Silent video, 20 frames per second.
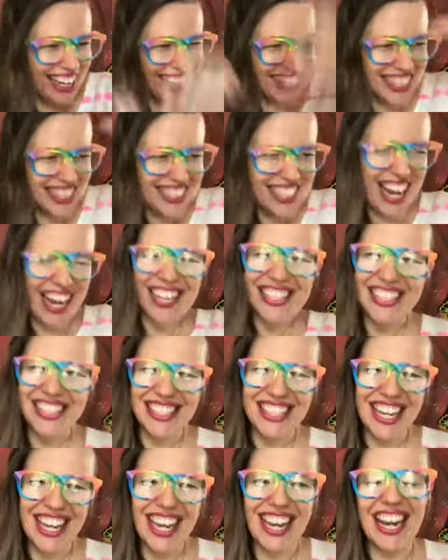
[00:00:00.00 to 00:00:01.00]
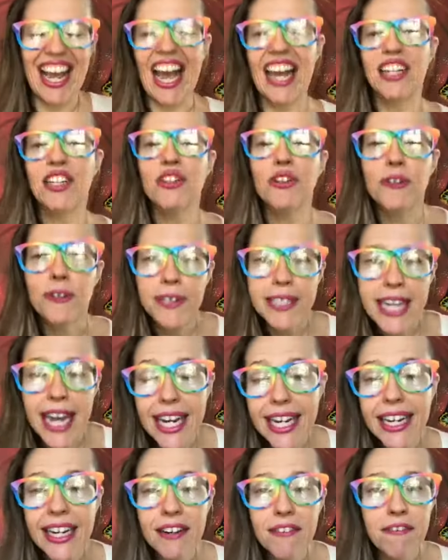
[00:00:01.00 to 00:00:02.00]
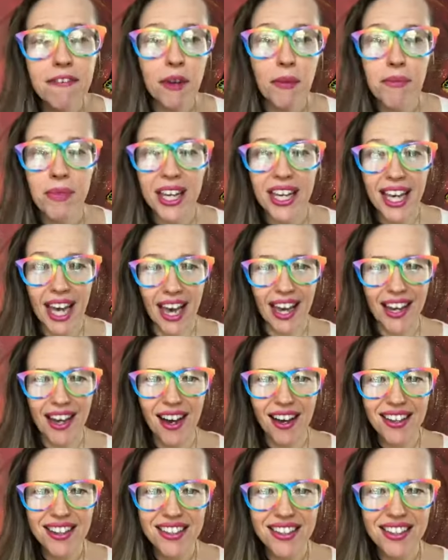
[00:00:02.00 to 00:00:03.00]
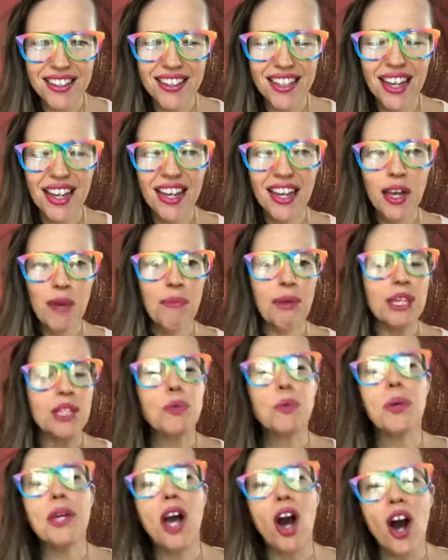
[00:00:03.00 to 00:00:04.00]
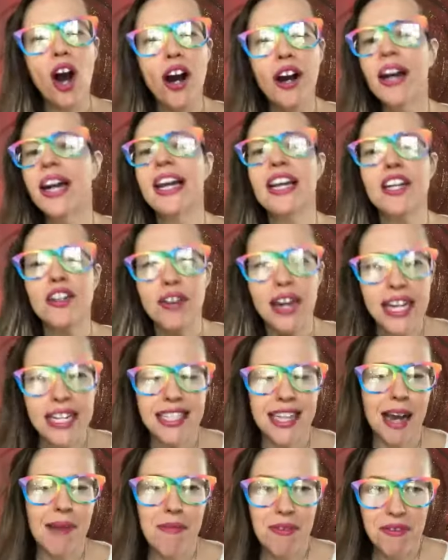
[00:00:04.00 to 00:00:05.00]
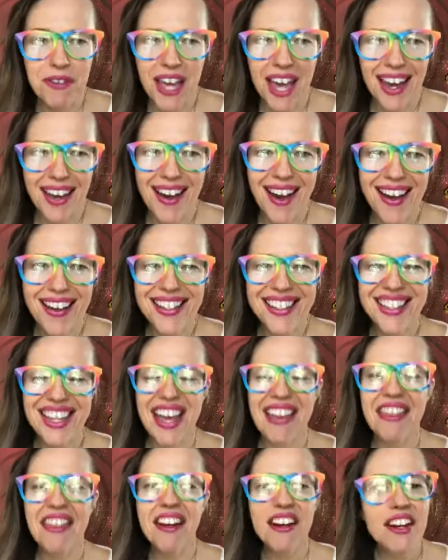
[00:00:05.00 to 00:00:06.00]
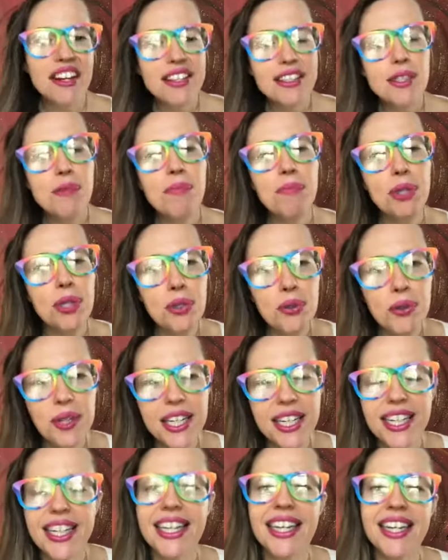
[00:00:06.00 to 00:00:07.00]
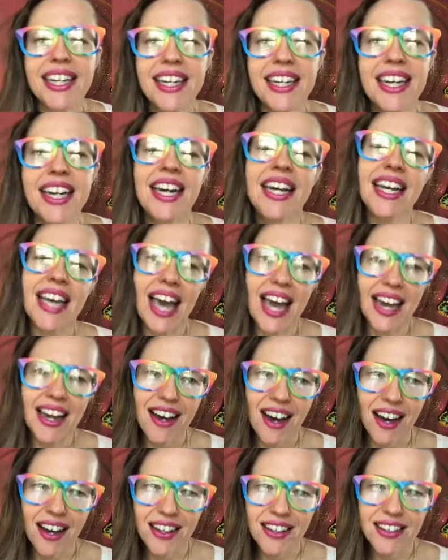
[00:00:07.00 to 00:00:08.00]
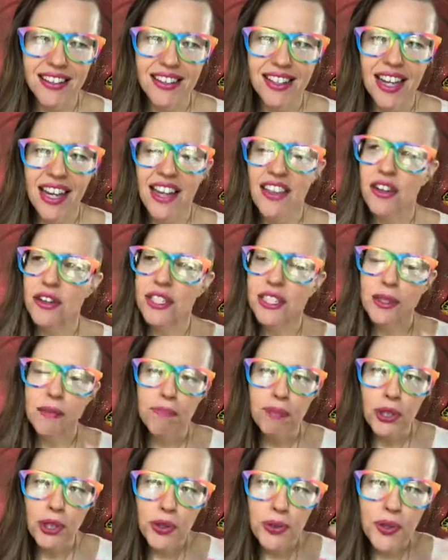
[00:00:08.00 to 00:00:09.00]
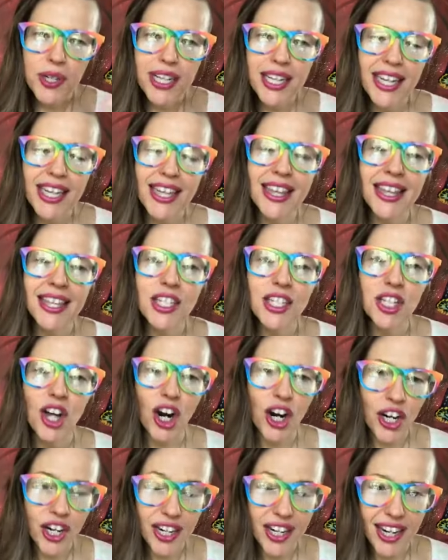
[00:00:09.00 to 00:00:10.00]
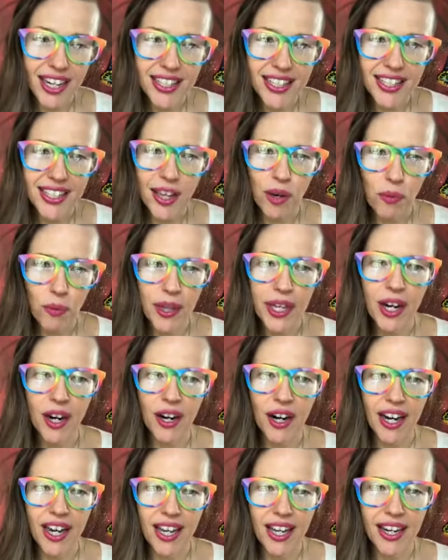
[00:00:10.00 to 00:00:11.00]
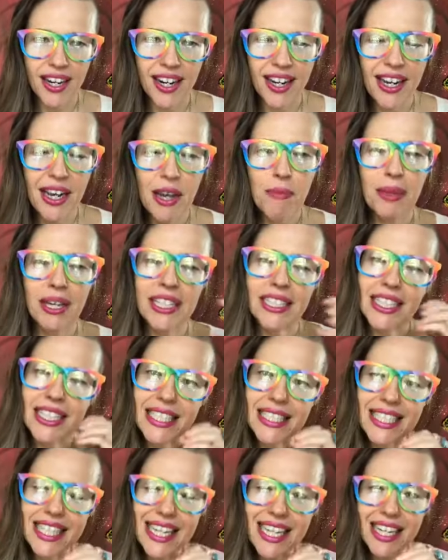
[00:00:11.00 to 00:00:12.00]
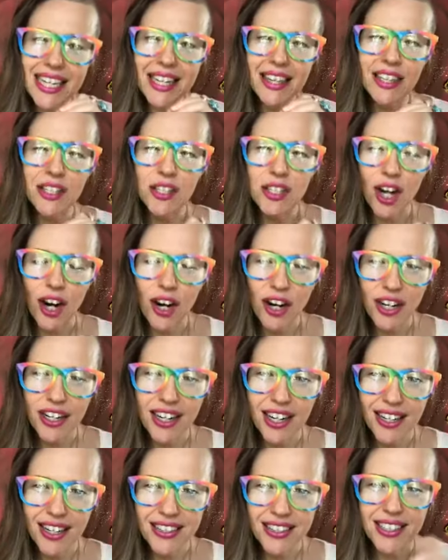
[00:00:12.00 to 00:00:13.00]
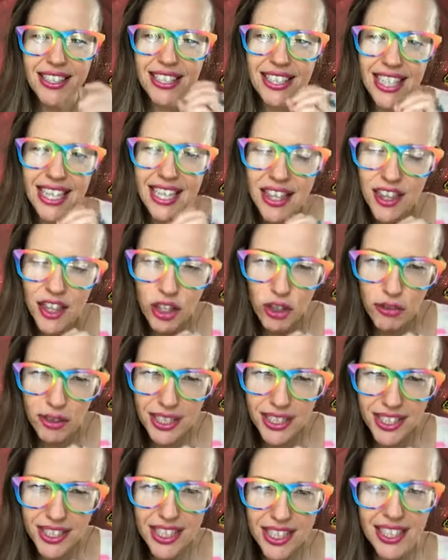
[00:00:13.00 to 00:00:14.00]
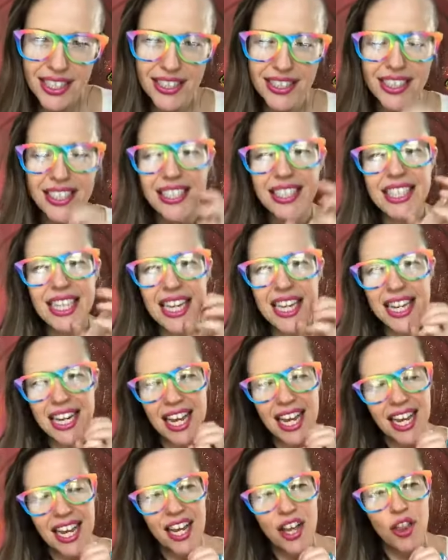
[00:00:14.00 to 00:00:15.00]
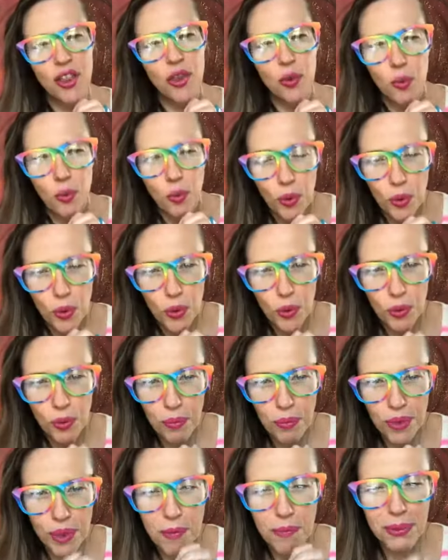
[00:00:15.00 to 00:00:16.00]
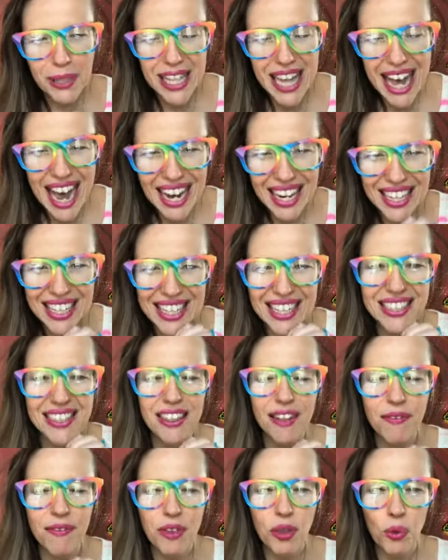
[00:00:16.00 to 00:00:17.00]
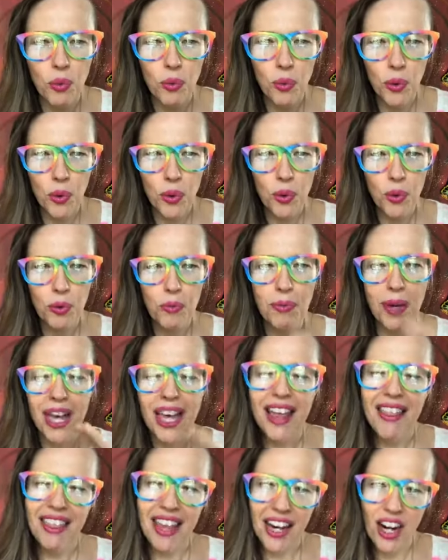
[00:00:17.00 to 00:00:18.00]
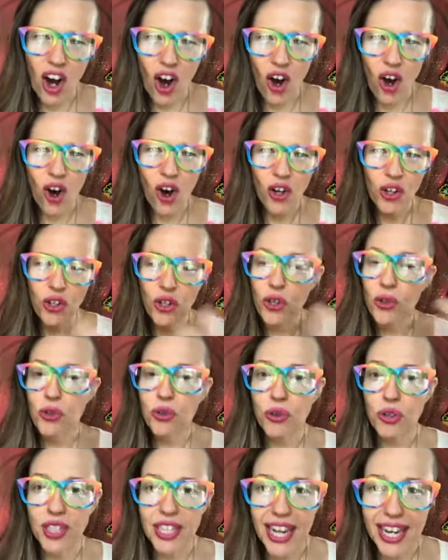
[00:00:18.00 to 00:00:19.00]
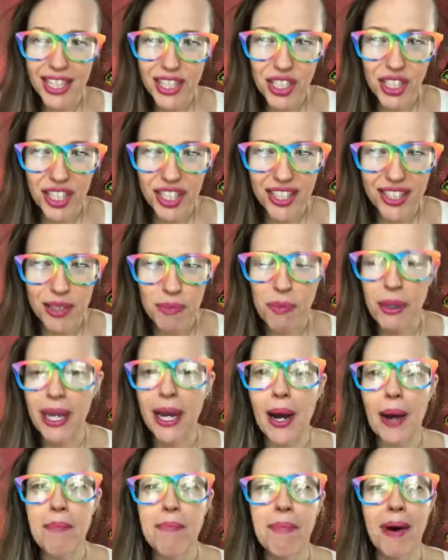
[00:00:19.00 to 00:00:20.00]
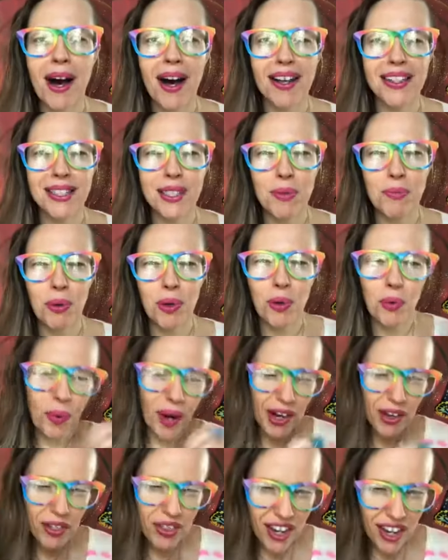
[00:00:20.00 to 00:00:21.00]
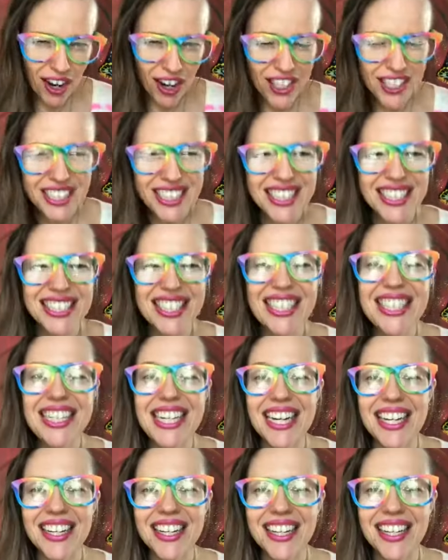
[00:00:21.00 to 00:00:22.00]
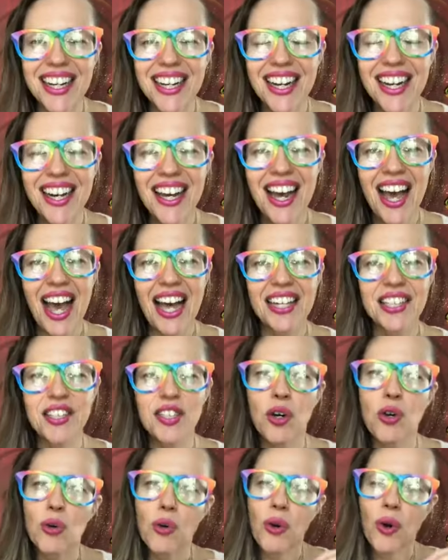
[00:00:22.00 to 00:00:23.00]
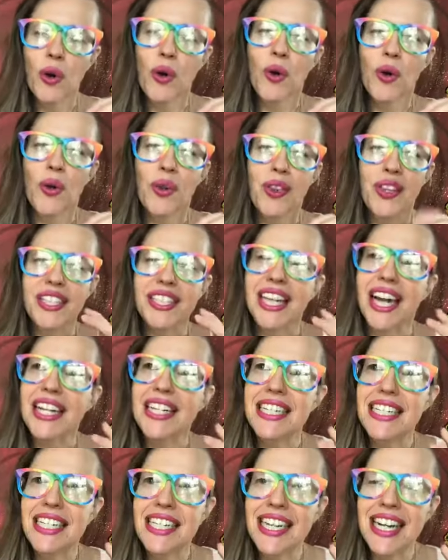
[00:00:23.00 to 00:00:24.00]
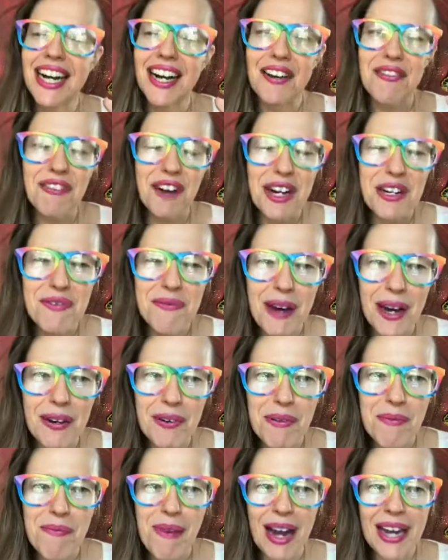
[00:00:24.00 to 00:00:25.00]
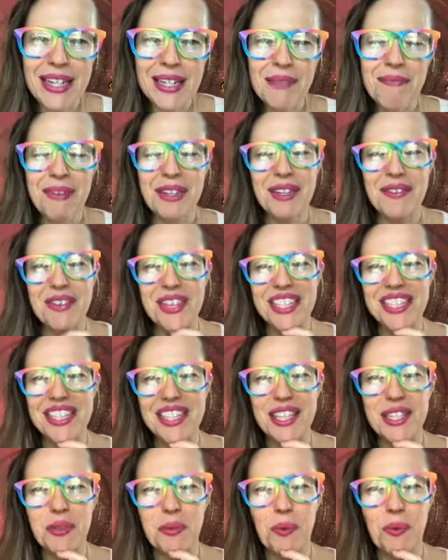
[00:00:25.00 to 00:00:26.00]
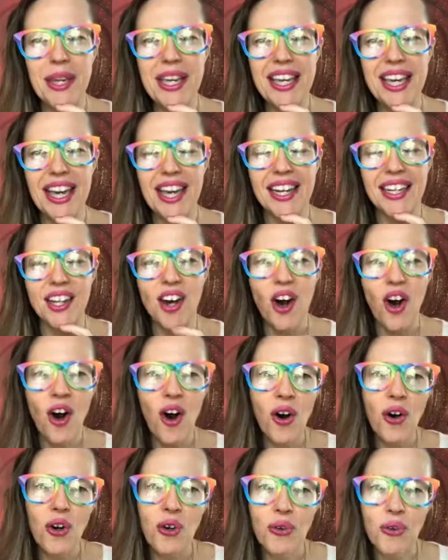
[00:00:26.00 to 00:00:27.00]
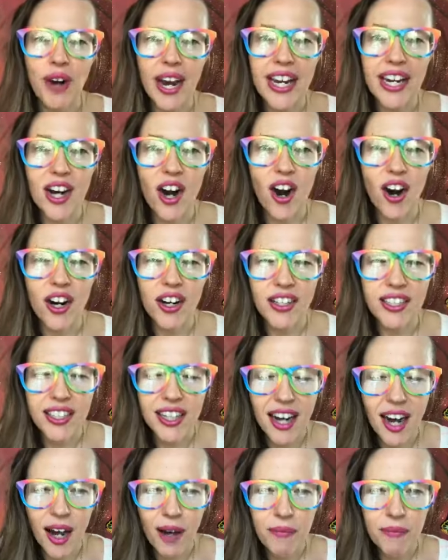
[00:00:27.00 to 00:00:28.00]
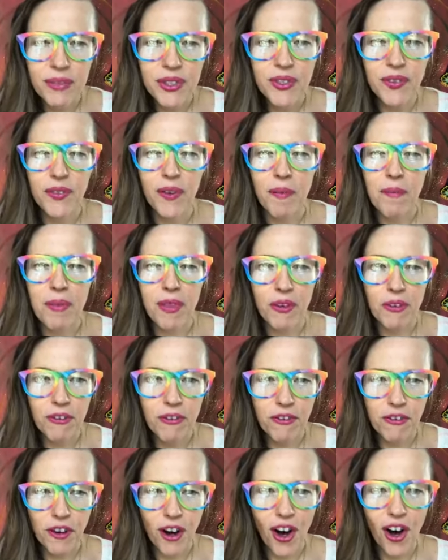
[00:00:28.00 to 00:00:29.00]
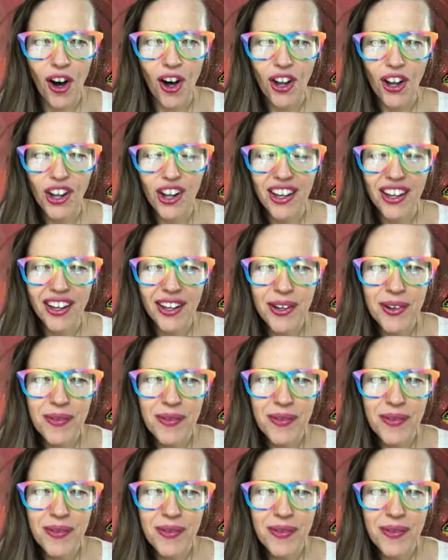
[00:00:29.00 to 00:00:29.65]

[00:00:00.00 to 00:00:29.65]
and dancing and creating from the chaos, because we are in a great time of chaos, and there is a beauty in chaos. There is a beauty in the darkness that we are in, because it is in the darkness, it is in the chrysalis, it is in the womb, the blackness of the womb, that all new creations become possible, where they are seated. And so this idea, a friend of mine reminded me of this weekend, all great art comes from the fall.